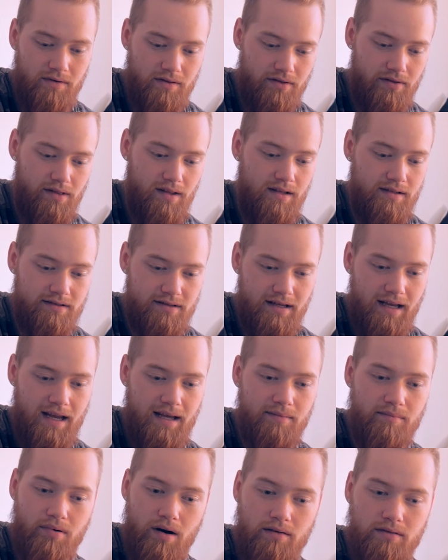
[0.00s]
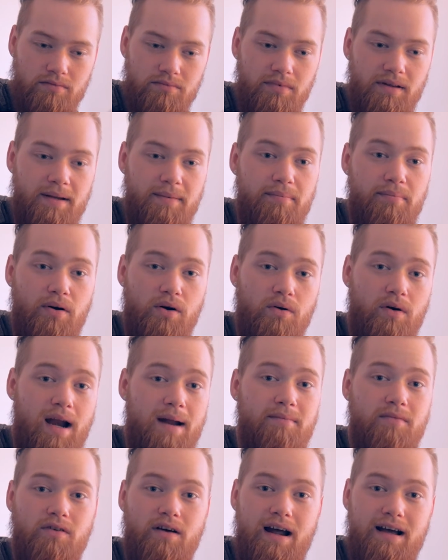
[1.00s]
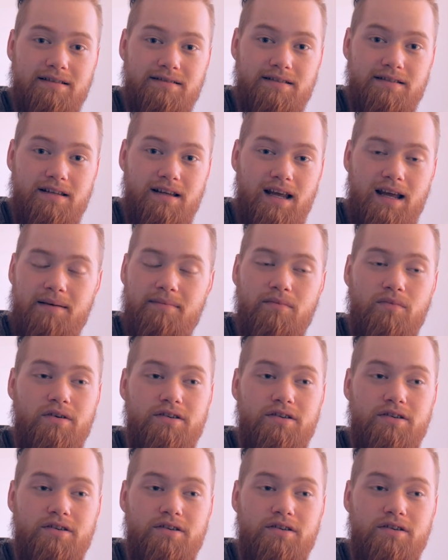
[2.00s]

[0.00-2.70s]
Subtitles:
with this and probably Piracetam,